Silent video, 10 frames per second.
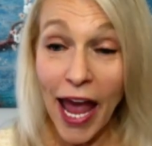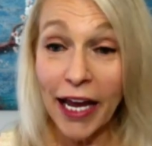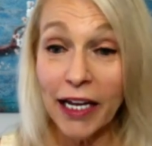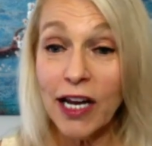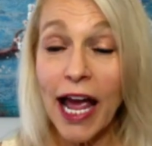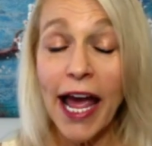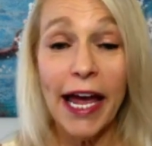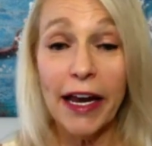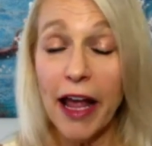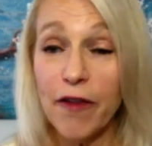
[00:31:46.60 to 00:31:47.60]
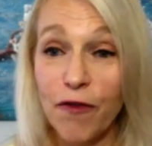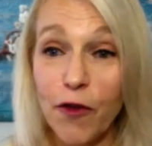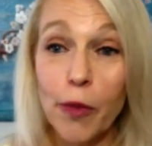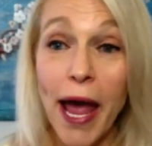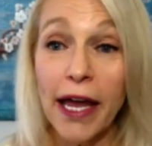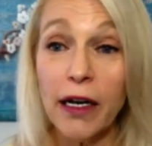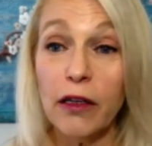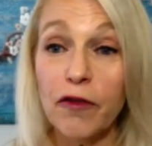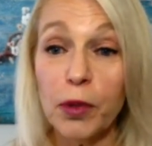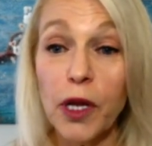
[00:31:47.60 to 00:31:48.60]
and had a full
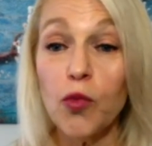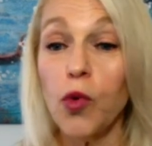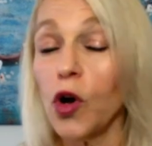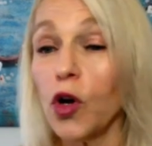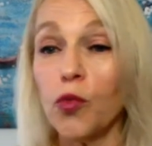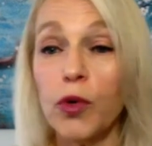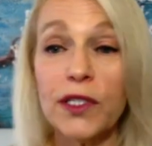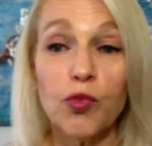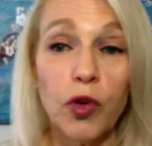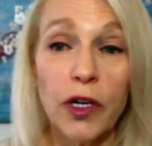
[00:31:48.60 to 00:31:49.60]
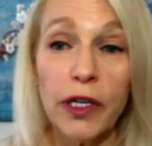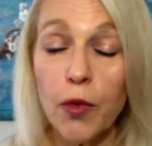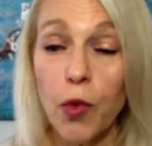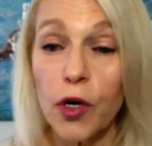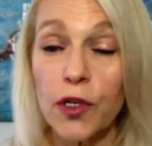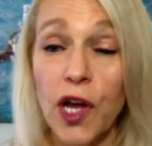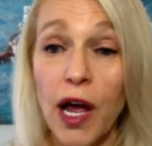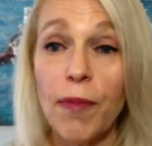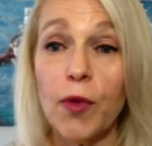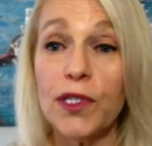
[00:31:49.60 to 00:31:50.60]
panel of blood work, was really worked
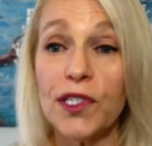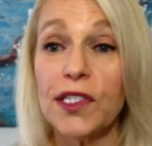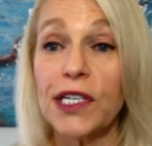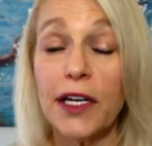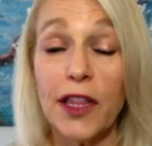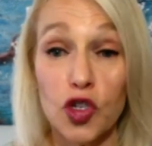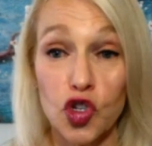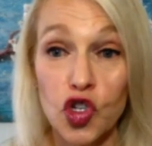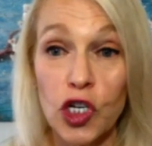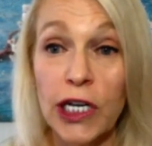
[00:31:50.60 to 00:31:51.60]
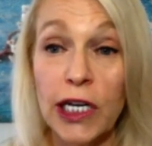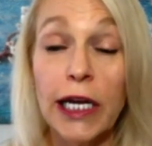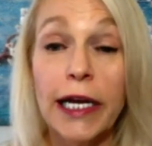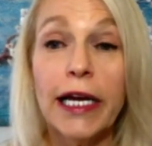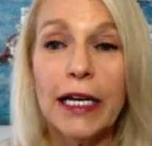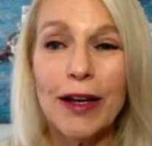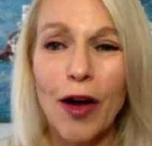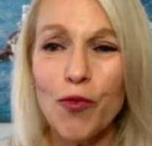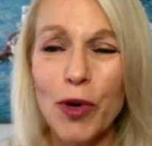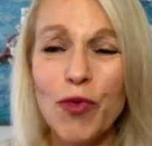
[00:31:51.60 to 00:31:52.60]
up. It was decided that she,
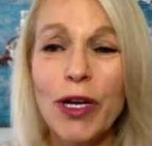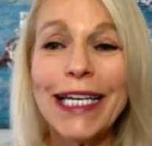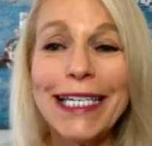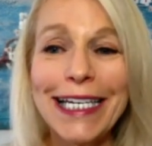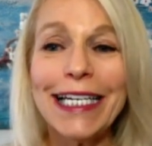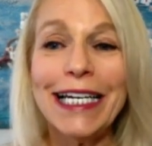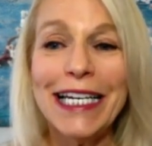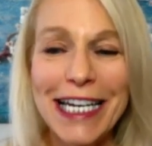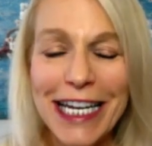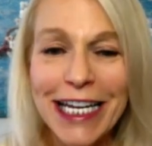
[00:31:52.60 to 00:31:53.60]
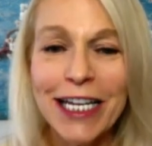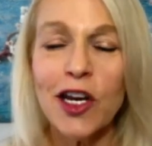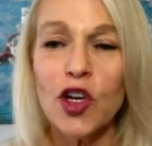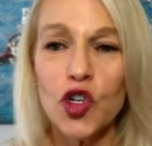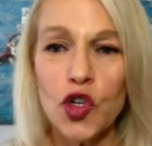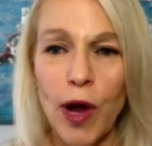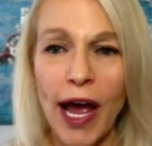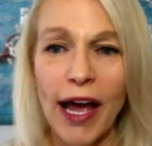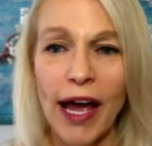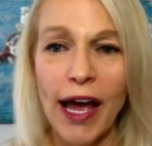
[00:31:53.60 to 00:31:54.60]
we really didn't need to
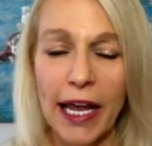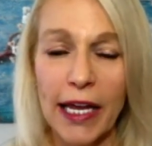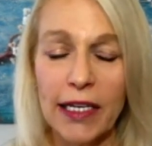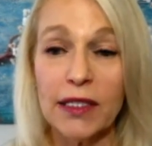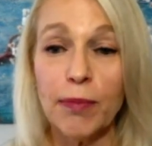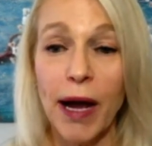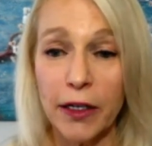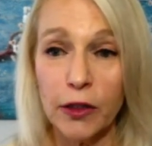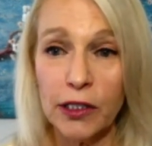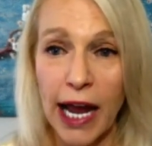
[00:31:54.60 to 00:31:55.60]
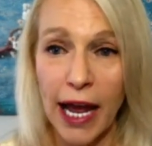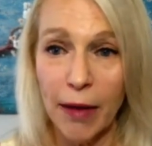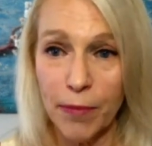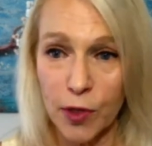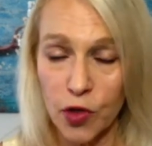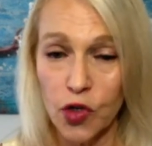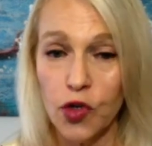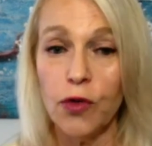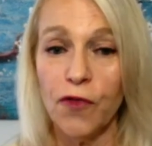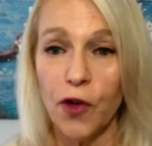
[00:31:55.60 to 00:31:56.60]
have a spinal tap to
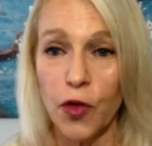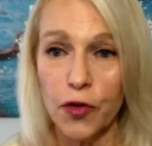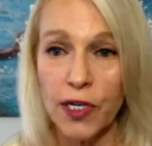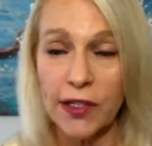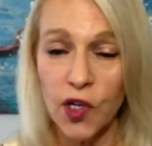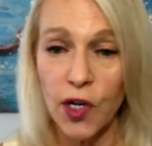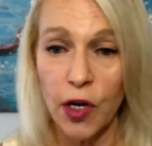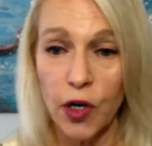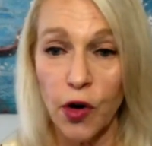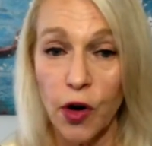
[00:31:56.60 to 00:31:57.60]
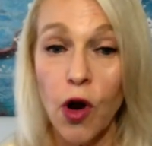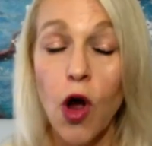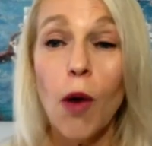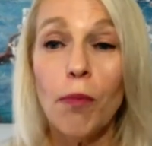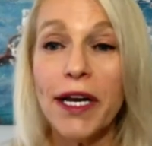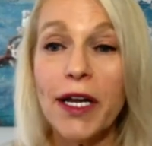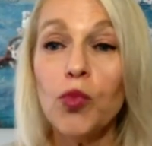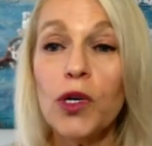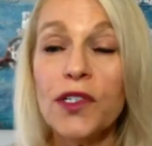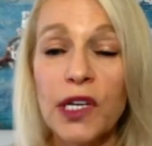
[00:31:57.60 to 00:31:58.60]
do further testing on her, but
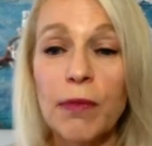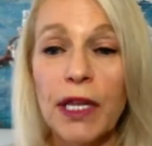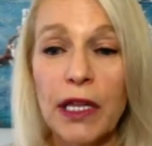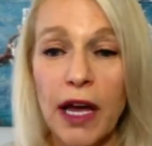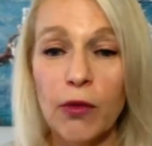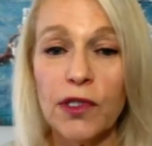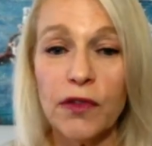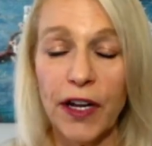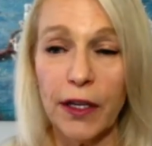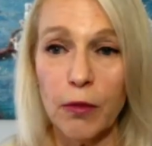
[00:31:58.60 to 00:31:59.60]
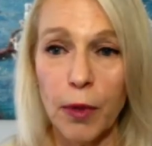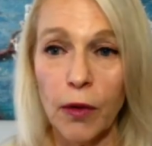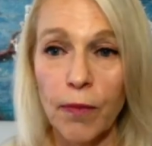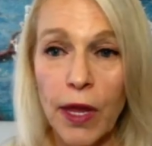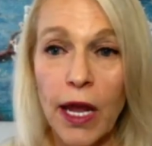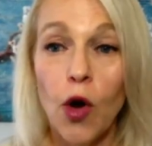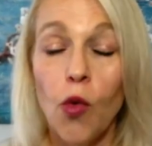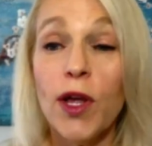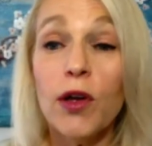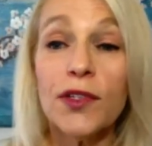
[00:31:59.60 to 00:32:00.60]
it was something that was available.
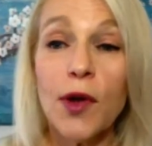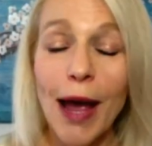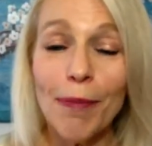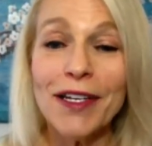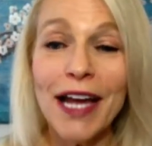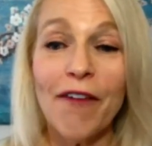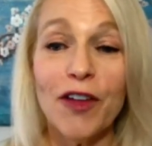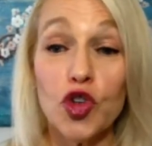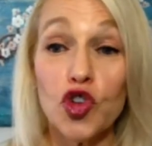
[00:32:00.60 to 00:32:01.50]
We also happen to have